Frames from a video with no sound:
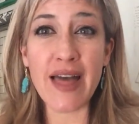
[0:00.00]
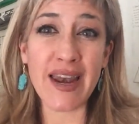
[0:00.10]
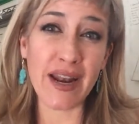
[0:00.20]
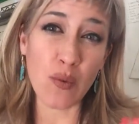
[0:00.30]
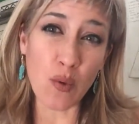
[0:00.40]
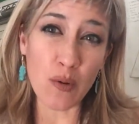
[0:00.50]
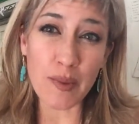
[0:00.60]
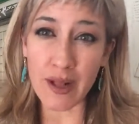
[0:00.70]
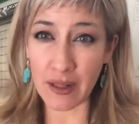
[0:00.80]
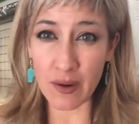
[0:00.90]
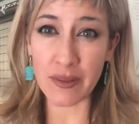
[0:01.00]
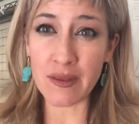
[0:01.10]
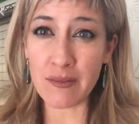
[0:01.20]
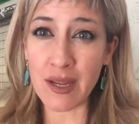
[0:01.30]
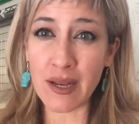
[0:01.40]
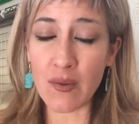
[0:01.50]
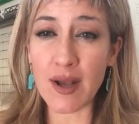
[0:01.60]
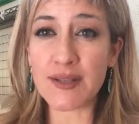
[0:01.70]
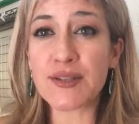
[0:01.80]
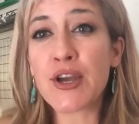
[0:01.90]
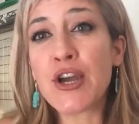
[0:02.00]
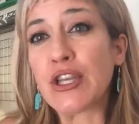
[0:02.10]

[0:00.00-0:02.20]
that and it won't be clear what the meaning was.